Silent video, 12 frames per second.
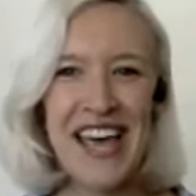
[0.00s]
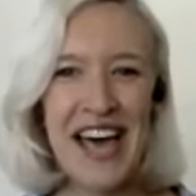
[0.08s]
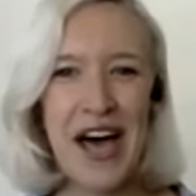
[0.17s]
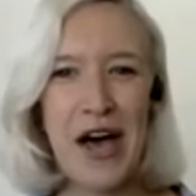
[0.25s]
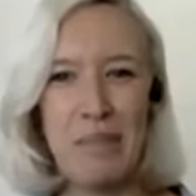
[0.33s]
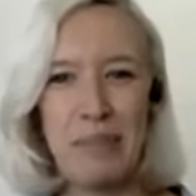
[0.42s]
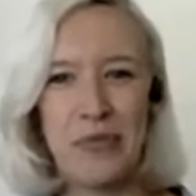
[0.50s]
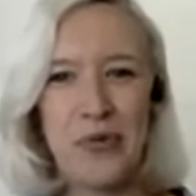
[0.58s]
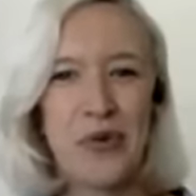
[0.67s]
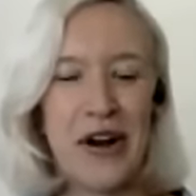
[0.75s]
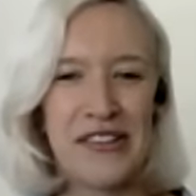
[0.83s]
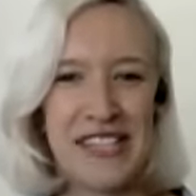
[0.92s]

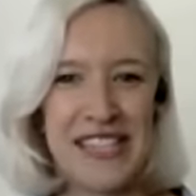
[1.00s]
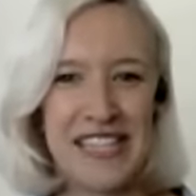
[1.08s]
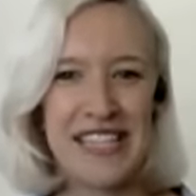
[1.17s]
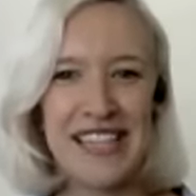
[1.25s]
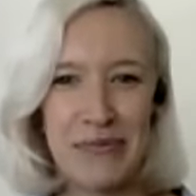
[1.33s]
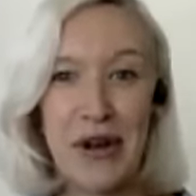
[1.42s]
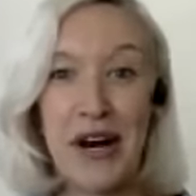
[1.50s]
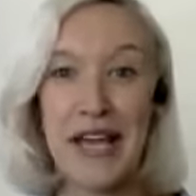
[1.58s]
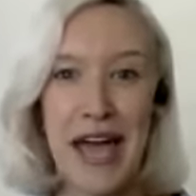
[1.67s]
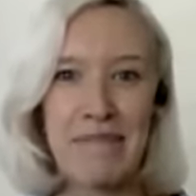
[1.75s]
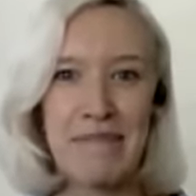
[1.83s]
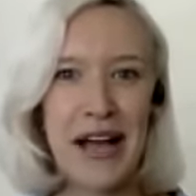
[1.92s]
Whereas when I
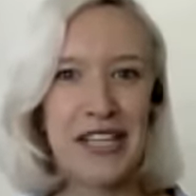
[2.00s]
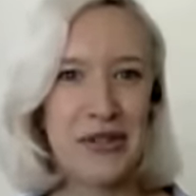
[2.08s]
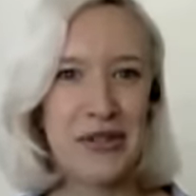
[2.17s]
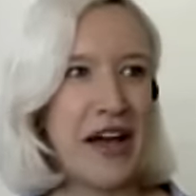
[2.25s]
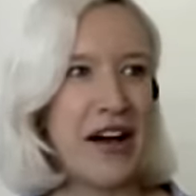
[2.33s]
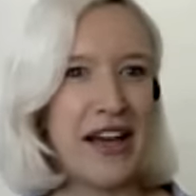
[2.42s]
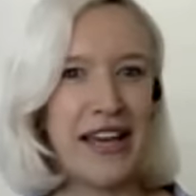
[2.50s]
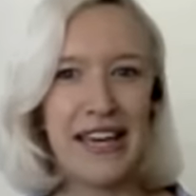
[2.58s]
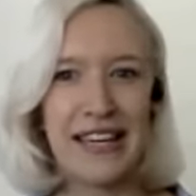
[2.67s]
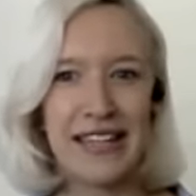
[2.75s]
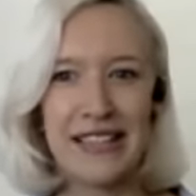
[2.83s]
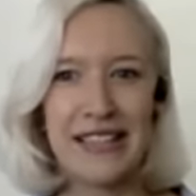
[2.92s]
came back to it,
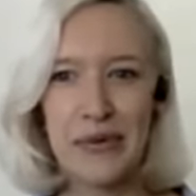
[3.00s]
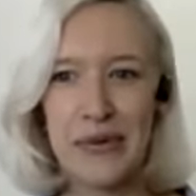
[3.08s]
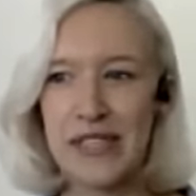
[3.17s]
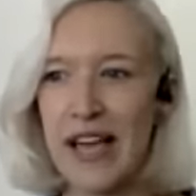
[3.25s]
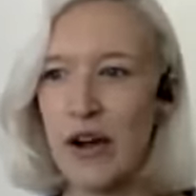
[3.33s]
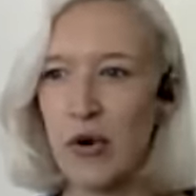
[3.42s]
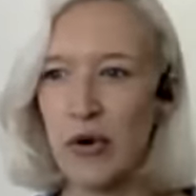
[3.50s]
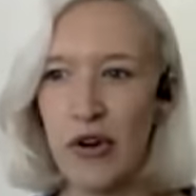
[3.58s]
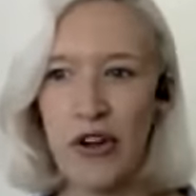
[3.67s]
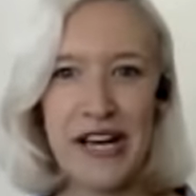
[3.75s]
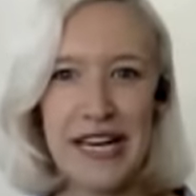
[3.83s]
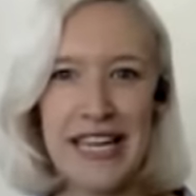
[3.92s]
I was like, oh
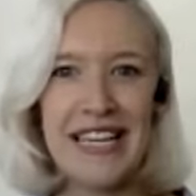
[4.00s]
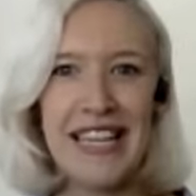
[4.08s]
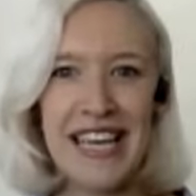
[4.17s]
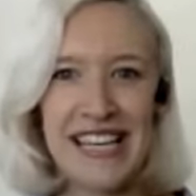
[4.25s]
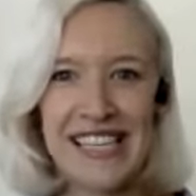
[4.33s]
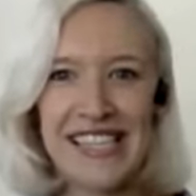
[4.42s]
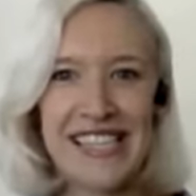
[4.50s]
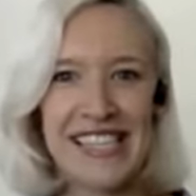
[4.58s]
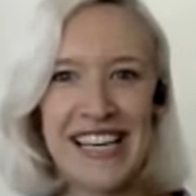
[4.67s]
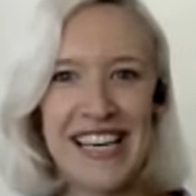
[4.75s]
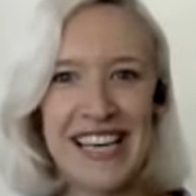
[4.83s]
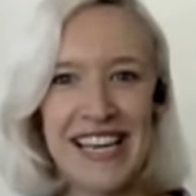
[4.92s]
God, I need this.
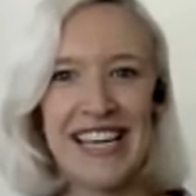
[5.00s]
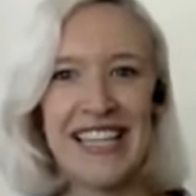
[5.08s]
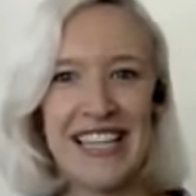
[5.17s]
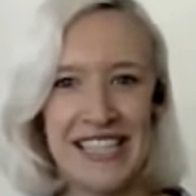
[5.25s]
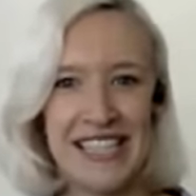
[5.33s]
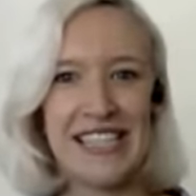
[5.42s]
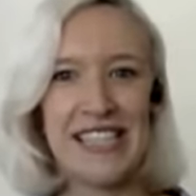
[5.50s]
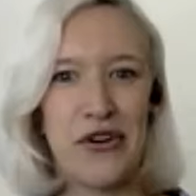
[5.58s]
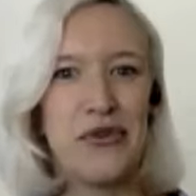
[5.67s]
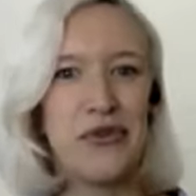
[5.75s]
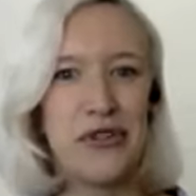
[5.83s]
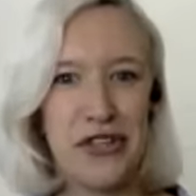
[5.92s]
This is
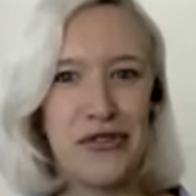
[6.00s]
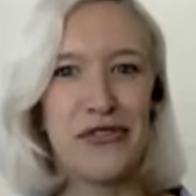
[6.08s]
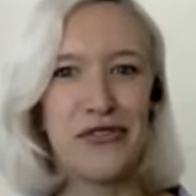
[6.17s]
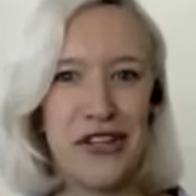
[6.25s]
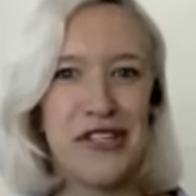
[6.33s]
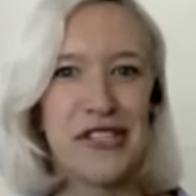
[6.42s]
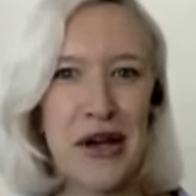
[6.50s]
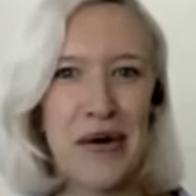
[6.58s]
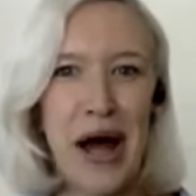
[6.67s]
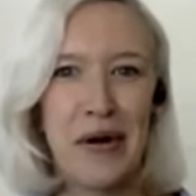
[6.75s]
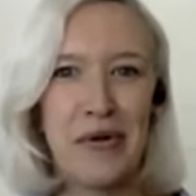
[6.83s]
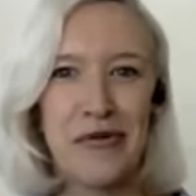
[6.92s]
so useful and so
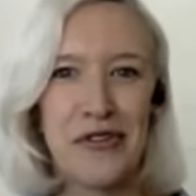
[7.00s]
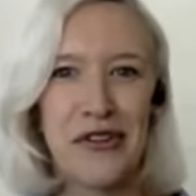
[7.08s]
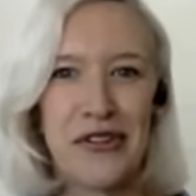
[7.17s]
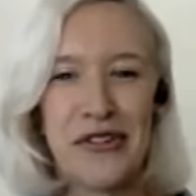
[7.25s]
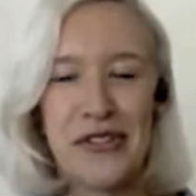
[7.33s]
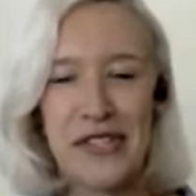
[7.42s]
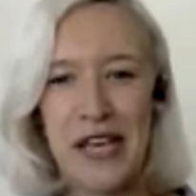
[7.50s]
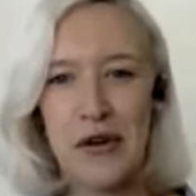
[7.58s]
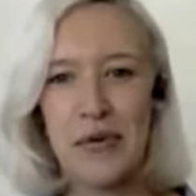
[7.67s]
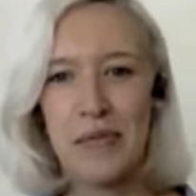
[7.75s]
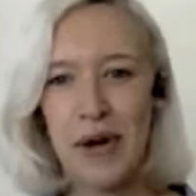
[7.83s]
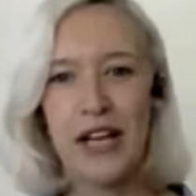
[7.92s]
helpful.
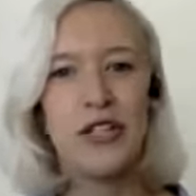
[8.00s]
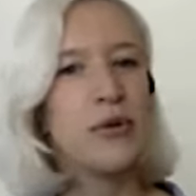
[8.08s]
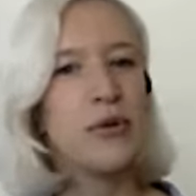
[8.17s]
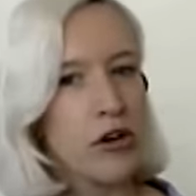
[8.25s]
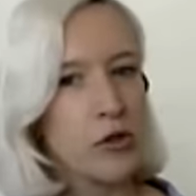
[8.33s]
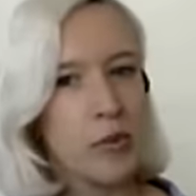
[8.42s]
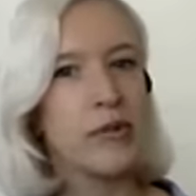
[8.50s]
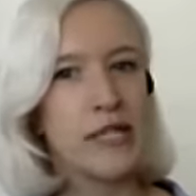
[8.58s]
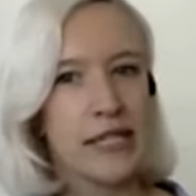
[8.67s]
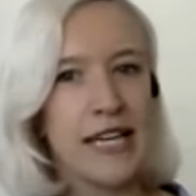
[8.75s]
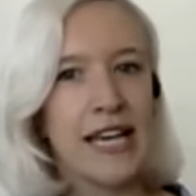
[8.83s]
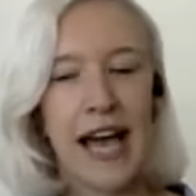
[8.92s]
So I do encourage people to
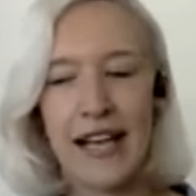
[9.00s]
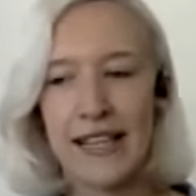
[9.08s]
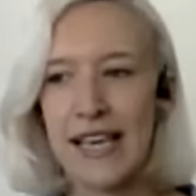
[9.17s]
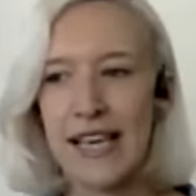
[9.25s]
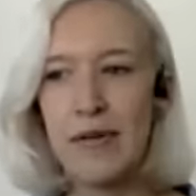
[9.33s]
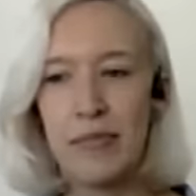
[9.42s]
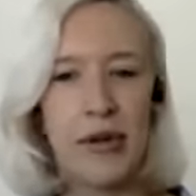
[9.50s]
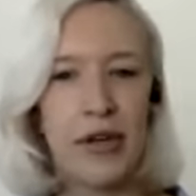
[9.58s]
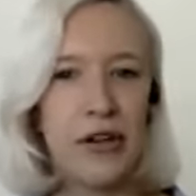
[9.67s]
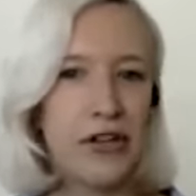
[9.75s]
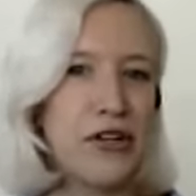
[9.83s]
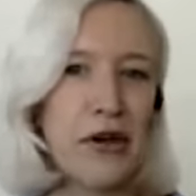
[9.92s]
stick at it,
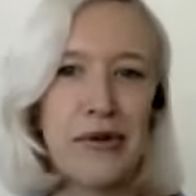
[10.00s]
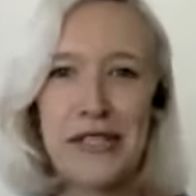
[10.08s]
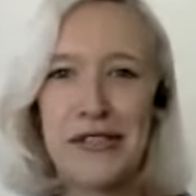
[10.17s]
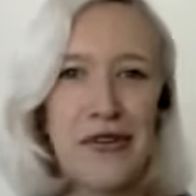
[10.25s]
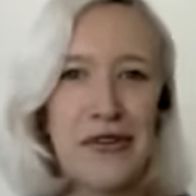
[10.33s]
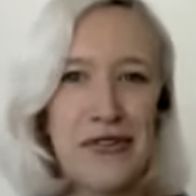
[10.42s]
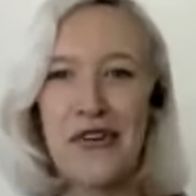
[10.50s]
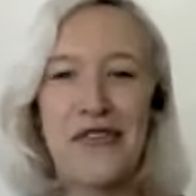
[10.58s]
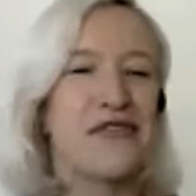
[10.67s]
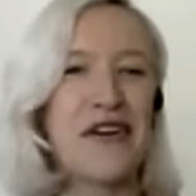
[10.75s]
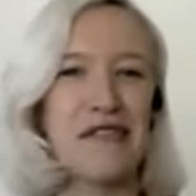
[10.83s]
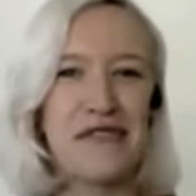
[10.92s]
but it's not
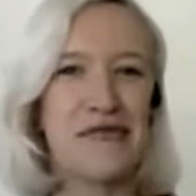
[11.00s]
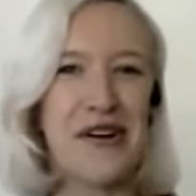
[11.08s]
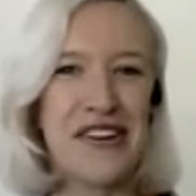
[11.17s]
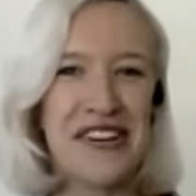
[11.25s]
for everyone.